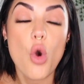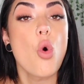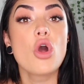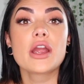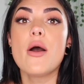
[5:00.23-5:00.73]

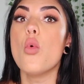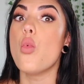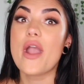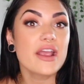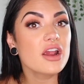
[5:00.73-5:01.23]
Or
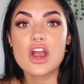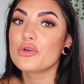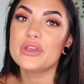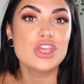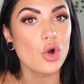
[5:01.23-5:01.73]
where are
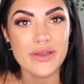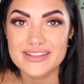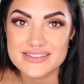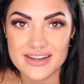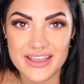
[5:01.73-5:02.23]
we
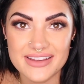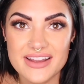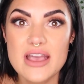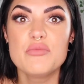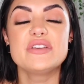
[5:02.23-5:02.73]
going tonight?
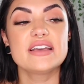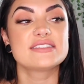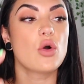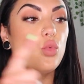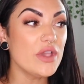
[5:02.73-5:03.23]

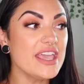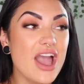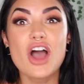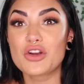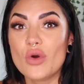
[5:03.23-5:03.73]
Because we
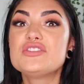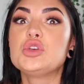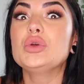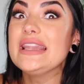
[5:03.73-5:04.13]
are going to